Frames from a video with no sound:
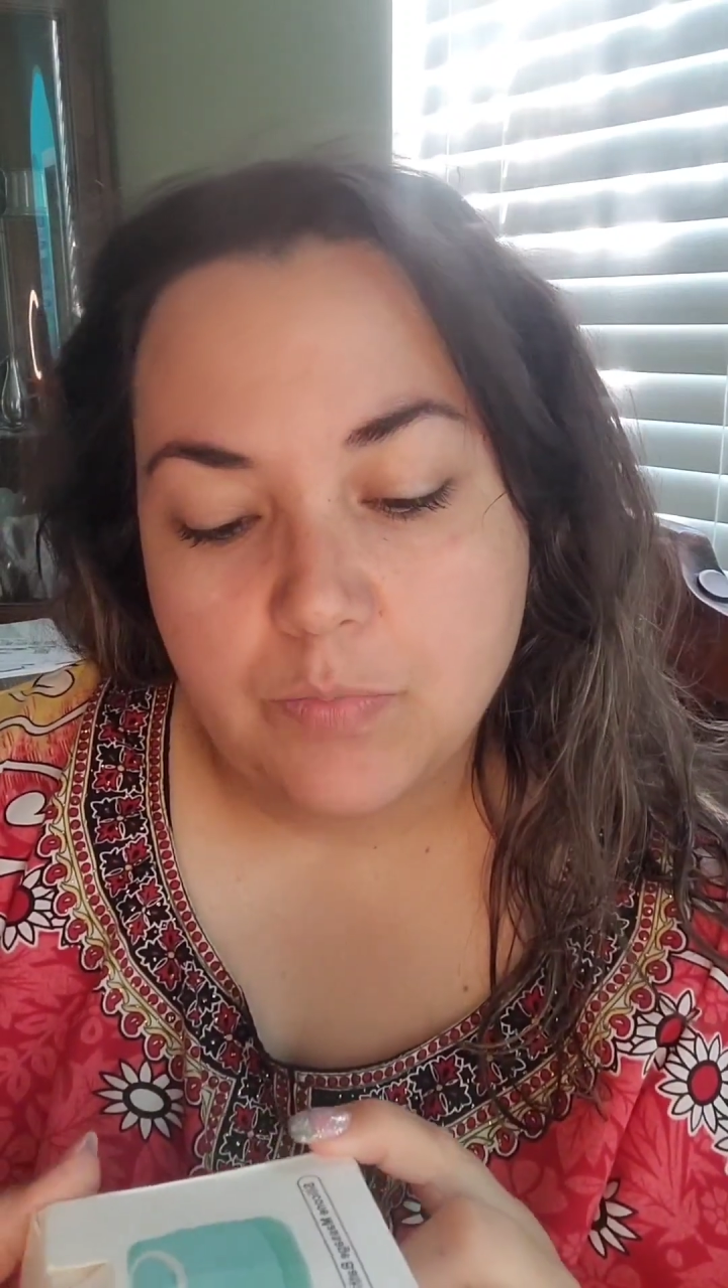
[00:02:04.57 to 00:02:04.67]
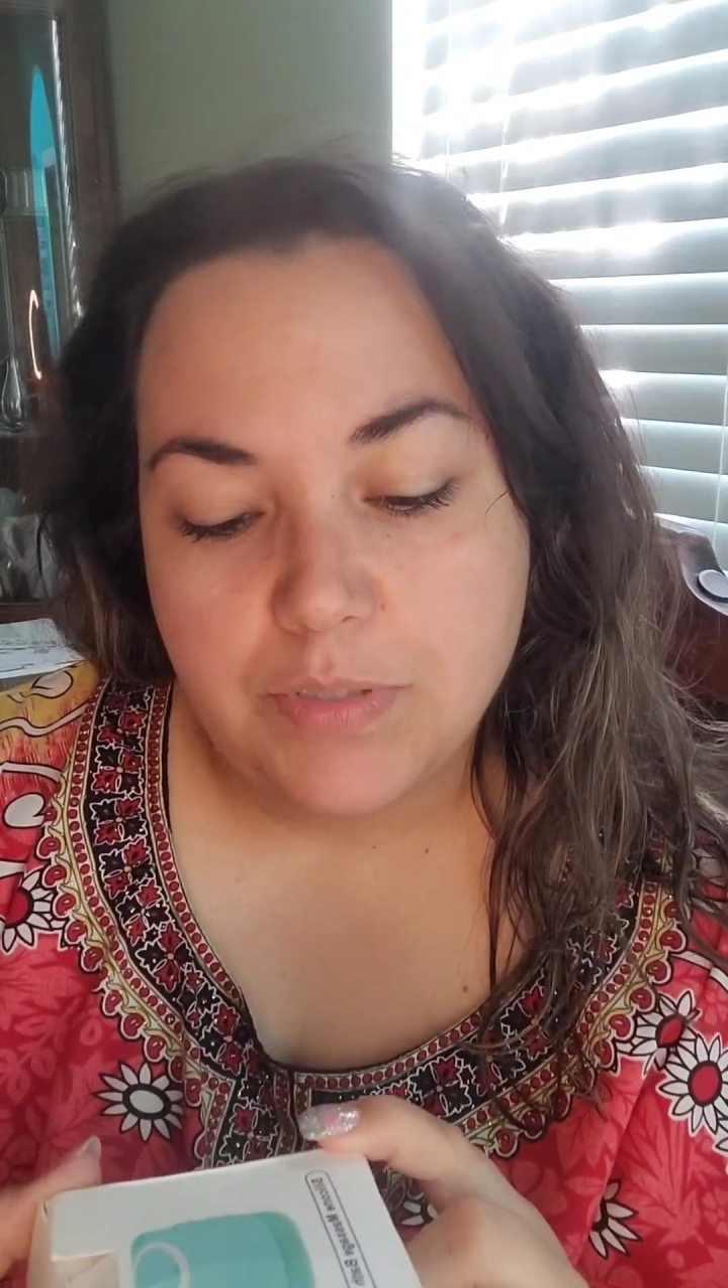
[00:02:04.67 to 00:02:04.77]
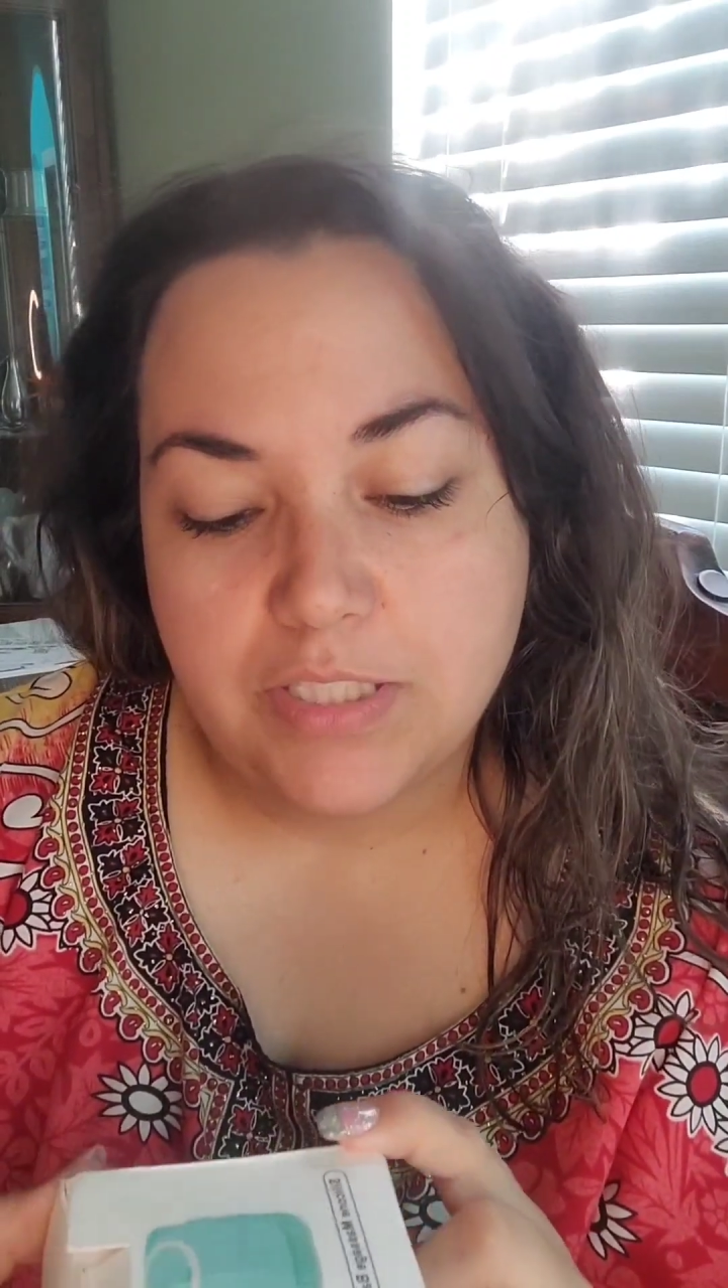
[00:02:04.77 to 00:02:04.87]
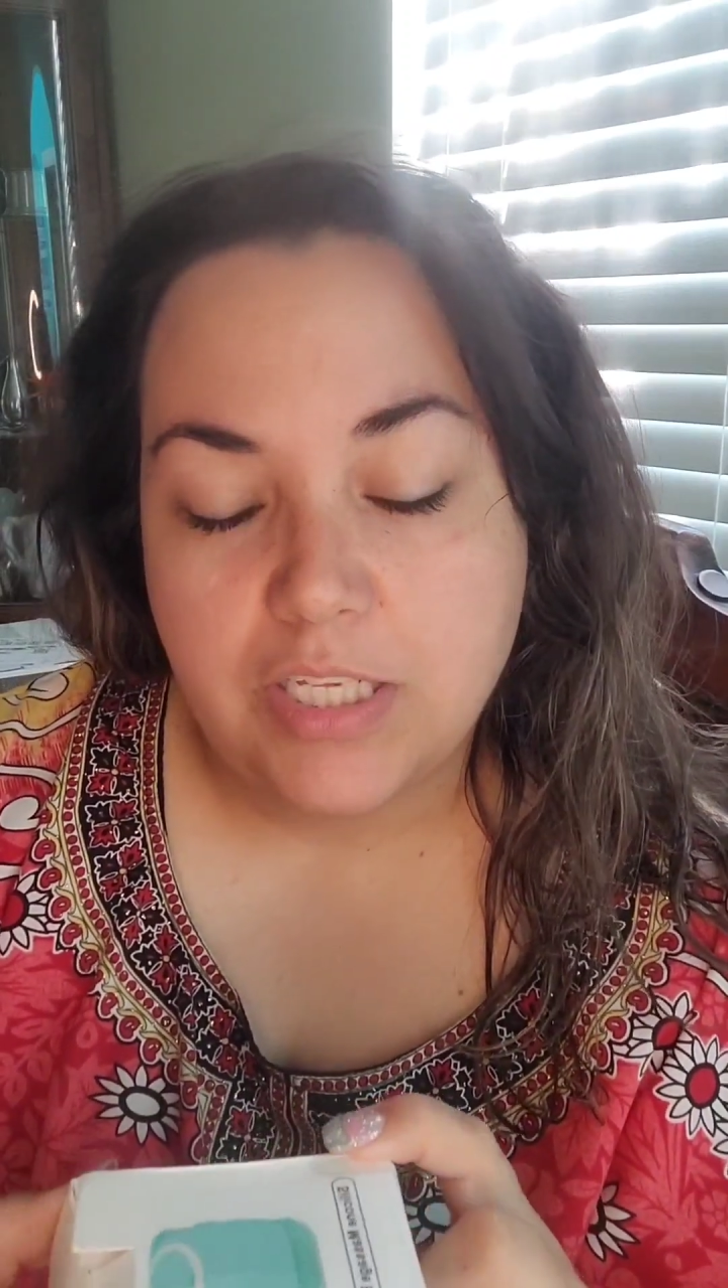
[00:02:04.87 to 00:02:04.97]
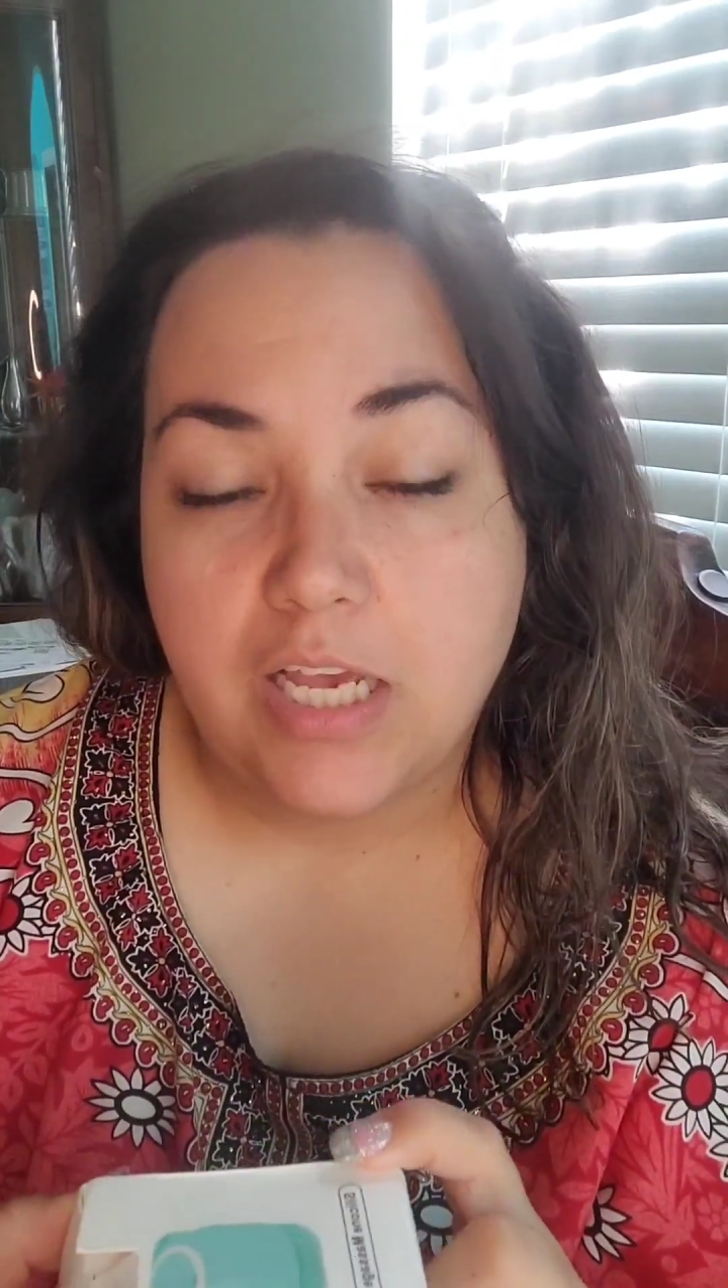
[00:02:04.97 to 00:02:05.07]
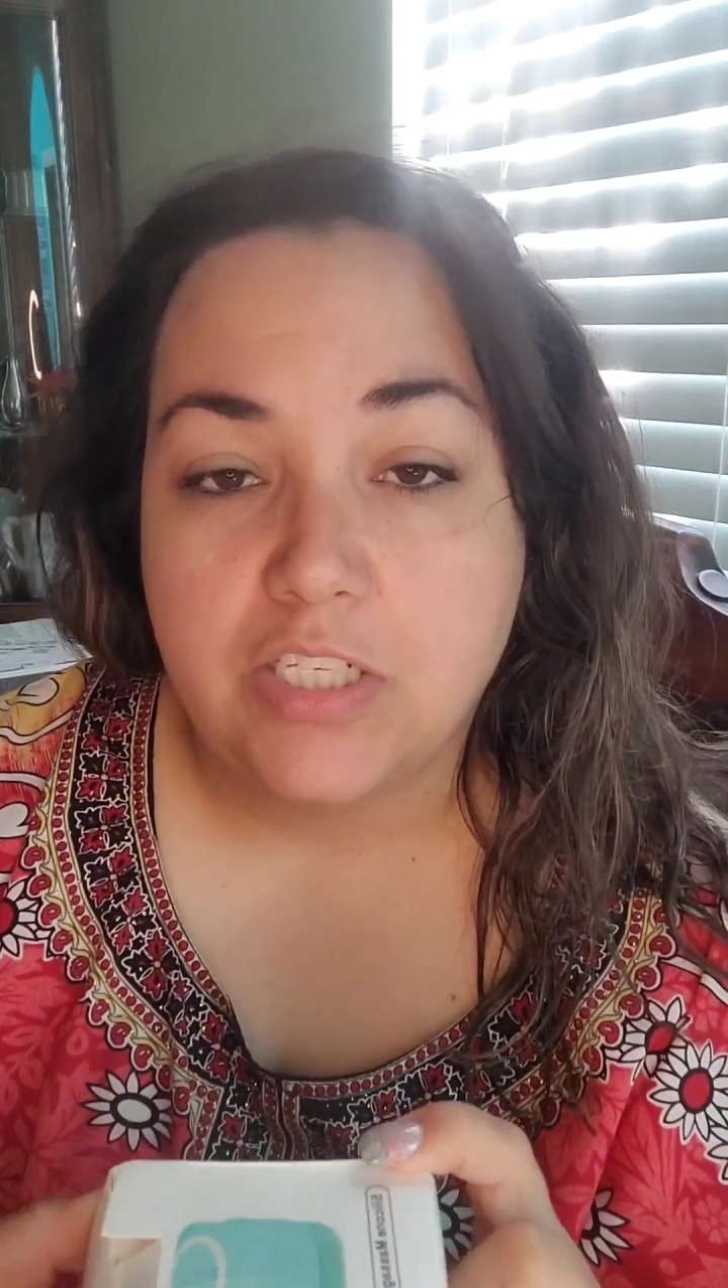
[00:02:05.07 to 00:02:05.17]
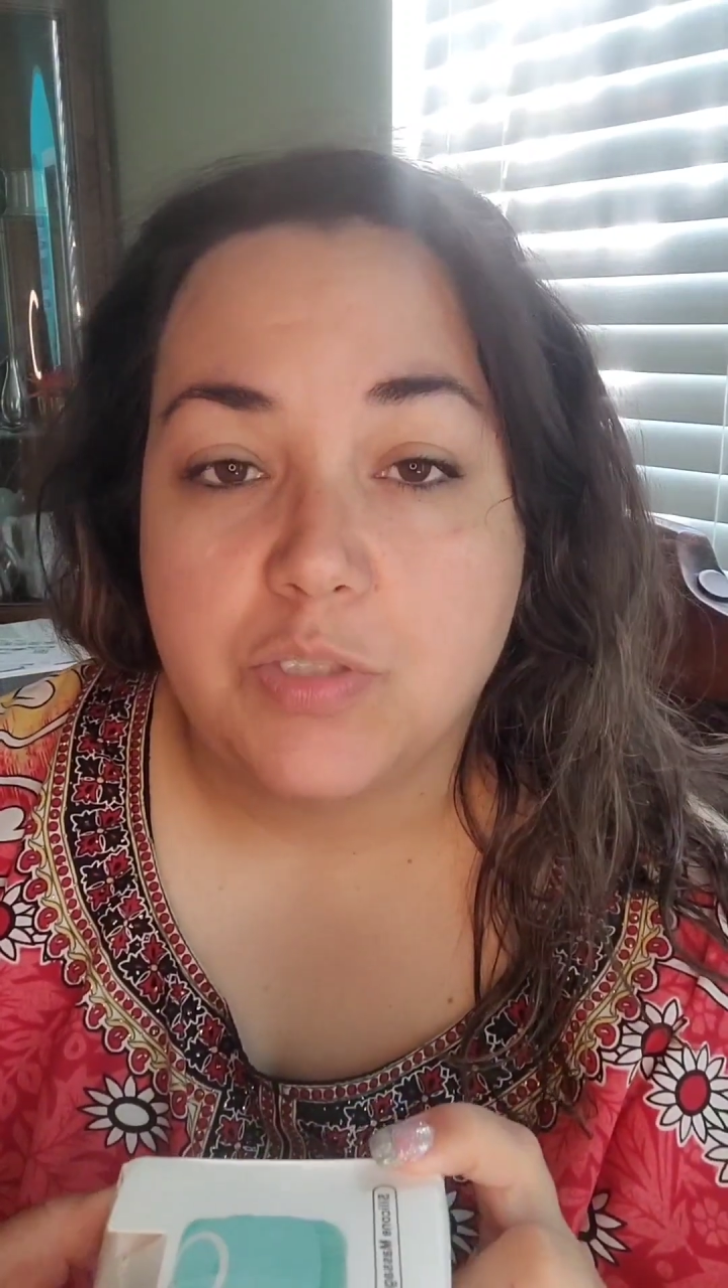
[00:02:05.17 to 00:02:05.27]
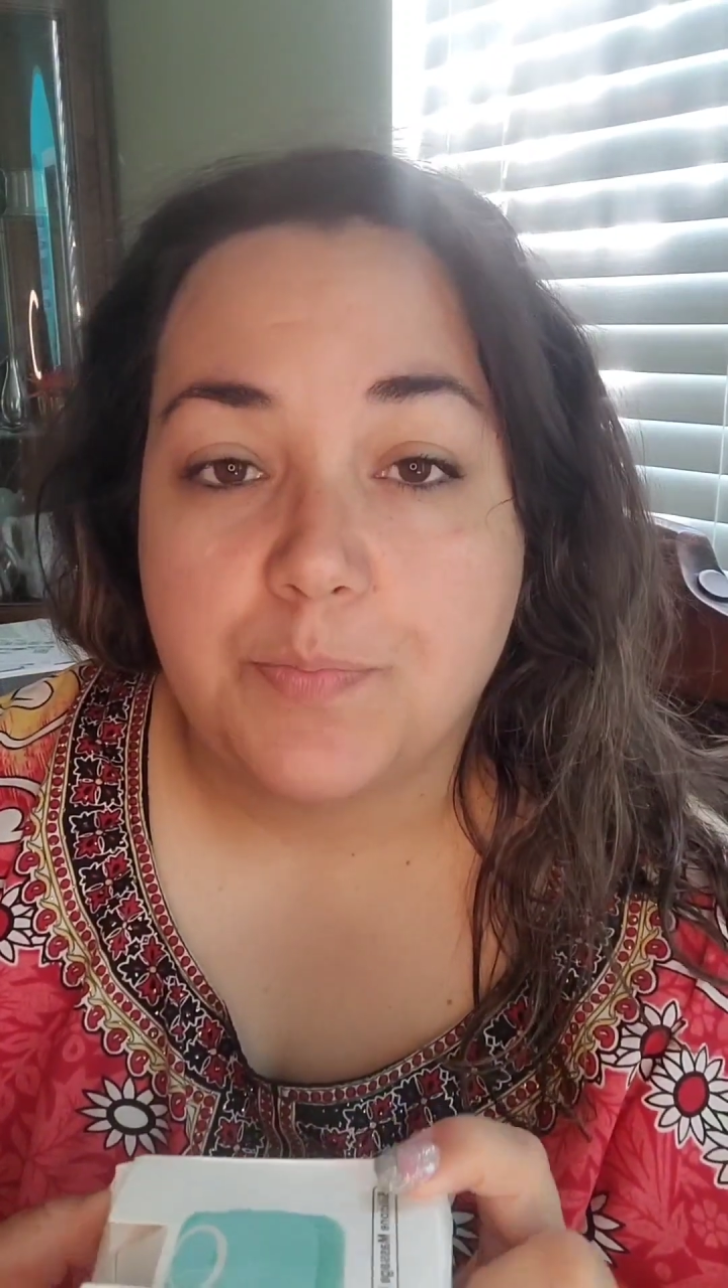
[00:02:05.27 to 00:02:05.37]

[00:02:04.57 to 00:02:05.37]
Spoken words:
massage